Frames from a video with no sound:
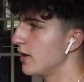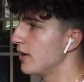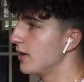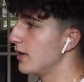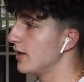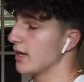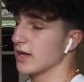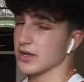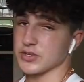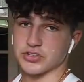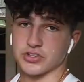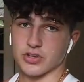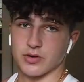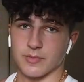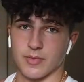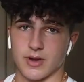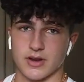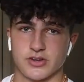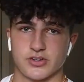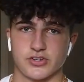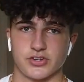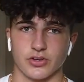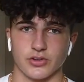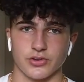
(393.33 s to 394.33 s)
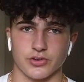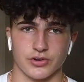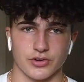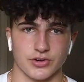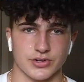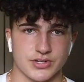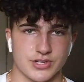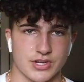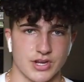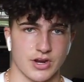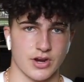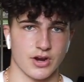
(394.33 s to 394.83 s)
Yeah, so my
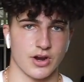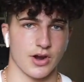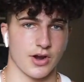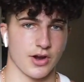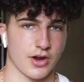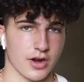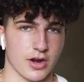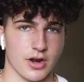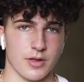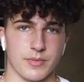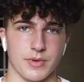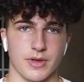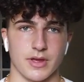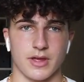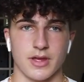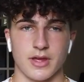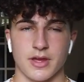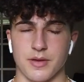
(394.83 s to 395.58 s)
shoulders are gonna be